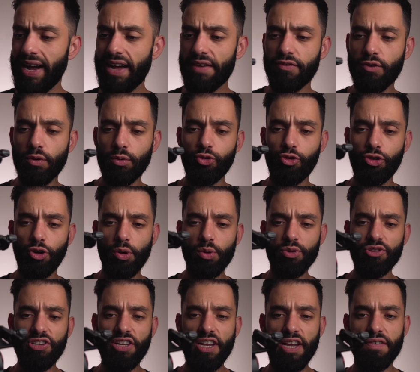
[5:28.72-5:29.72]
have
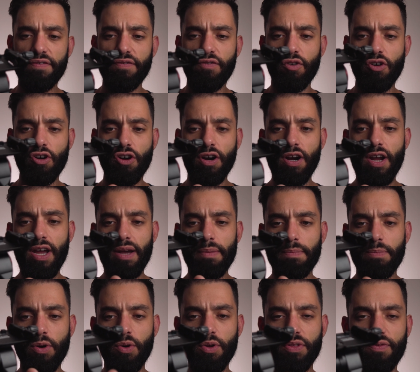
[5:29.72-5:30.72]
controls here for
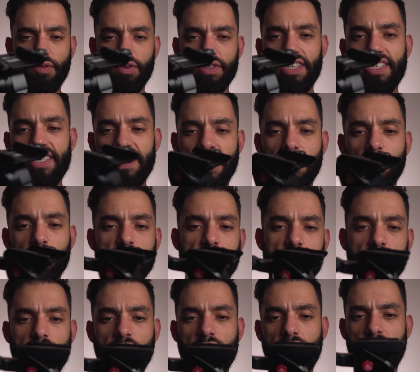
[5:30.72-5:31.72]
both for the
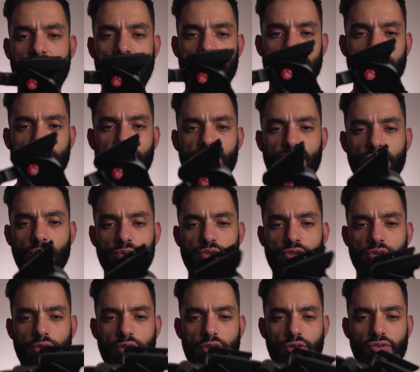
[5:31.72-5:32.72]
tilt, as I showed
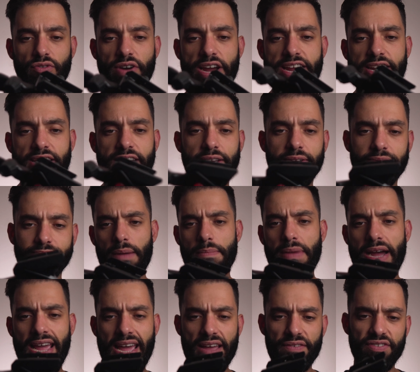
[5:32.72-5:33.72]
you already, and I
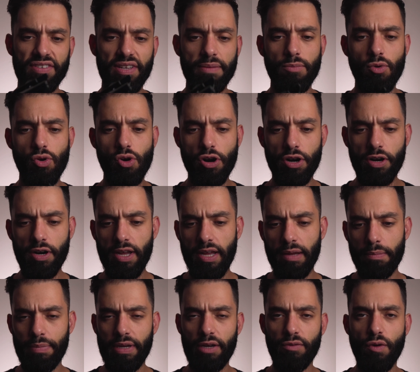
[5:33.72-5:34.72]
might have some more
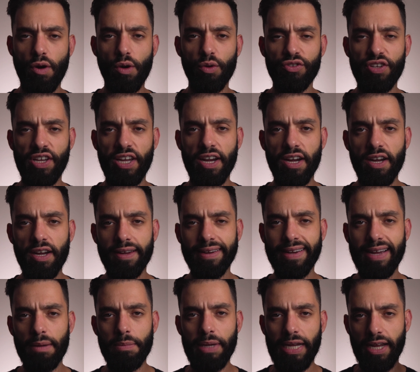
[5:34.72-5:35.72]
B-rolls here
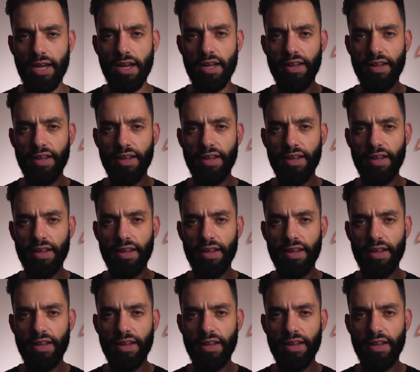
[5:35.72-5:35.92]
coming